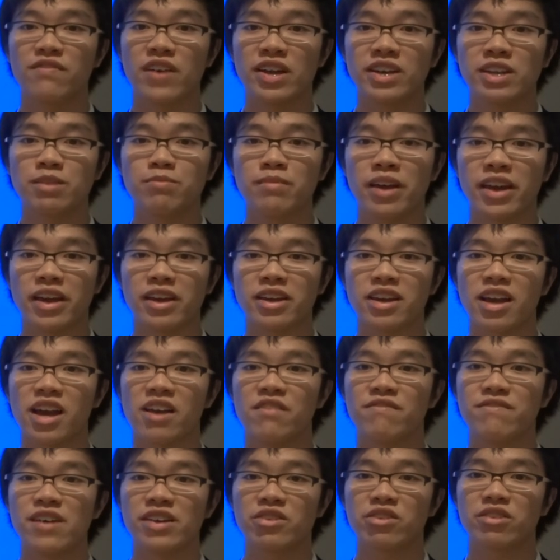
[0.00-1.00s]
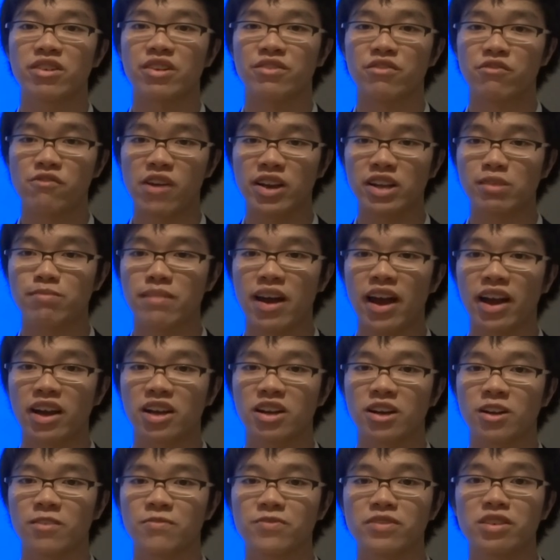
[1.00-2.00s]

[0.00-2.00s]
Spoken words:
Fannie Mae and Freddie Mac.